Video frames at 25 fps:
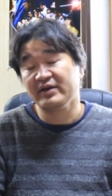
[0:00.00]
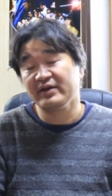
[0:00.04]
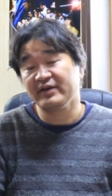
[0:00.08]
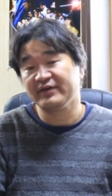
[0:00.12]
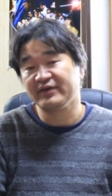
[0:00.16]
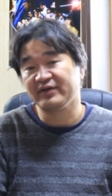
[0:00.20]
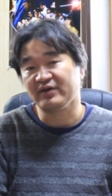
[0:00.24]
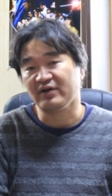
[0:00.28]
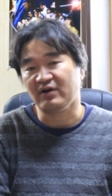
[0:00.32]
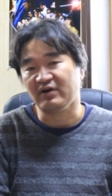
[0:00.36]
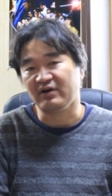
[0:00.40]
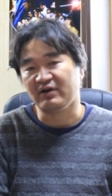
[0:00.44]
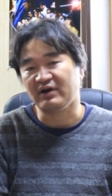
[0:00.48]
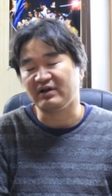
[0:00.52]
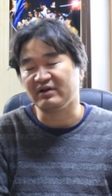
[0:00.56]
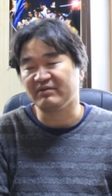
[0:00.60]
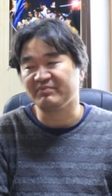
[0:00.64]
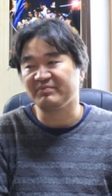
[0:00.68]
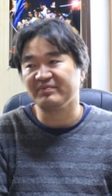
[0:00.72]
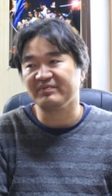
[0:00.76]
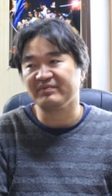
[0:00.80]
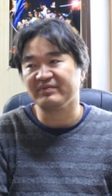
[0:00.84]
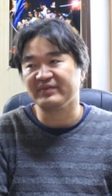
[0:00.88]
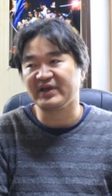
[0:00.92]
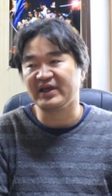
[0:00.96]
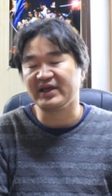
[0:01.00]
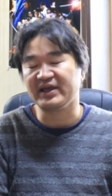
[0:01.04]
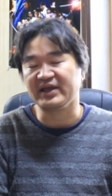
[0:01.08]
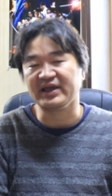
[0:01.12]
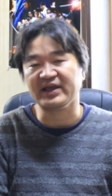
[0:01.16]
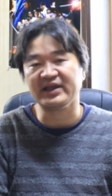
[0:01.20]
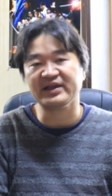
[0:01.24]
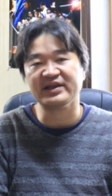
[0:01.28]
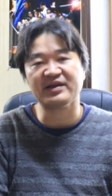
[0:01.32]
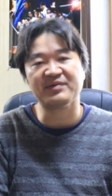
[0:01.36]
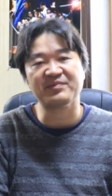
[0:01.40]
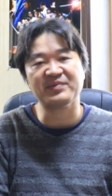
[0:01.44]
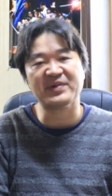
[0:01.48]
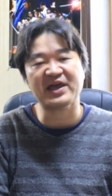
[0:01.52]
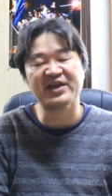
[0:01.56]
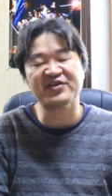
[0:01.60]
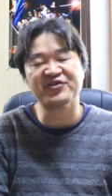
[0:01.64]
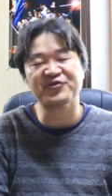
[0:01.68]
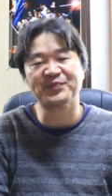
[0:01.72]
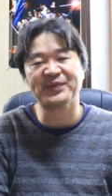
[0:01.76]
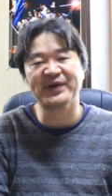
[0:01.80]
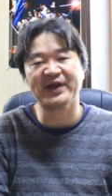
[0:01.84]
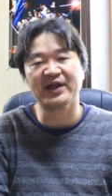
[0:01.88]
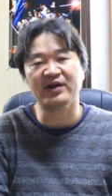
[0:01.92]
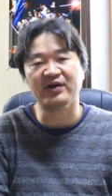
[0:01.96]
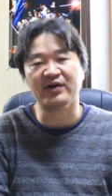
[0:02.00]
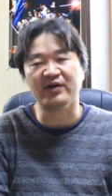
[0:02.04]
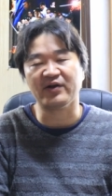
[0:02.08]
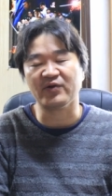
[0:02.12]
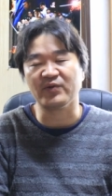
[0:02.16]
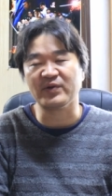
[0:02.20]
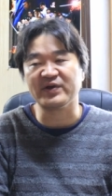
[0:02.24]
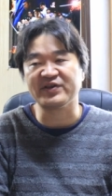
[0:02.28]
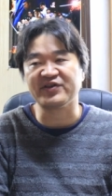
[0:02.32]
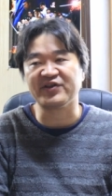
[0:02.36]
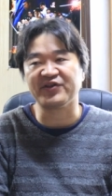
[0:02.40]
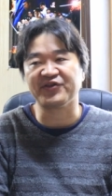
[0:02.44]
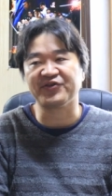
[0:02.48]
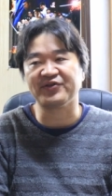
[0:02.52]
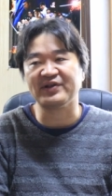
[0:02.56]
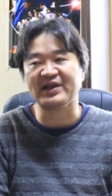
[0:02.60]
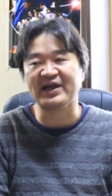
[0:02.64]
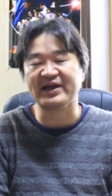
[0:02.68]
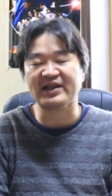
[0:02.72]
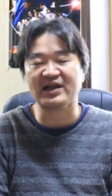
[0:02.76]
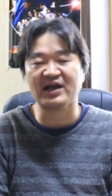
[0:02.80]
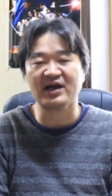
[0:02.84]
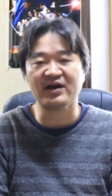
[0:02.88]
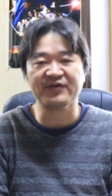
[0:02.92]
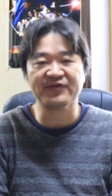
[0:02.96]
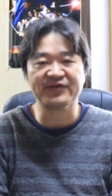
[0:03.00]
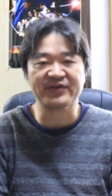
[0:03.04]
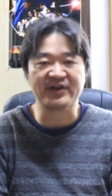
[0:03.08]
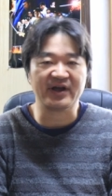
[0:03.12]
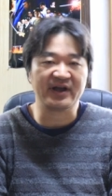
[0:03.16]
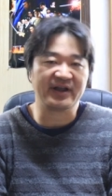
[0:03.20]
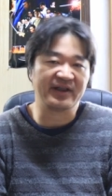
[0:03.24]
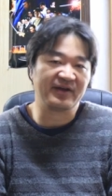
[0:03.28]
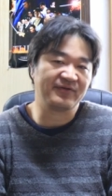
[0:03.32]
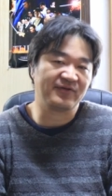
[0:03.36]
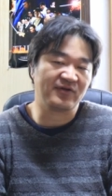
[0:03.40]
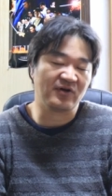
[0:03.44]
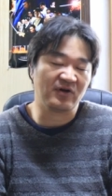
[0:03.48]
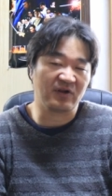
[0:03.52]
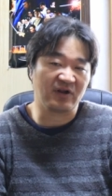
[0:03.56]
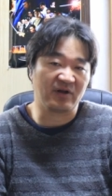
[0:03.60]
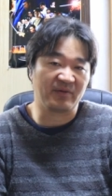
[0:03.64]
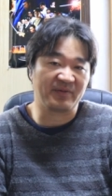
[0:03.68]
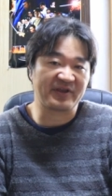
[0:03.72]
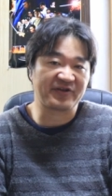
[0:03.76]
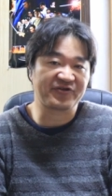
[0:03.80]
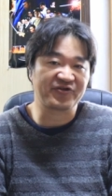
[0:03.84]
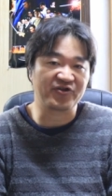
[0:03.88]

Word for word: So um, in the Meiji period, which is right after the fall of the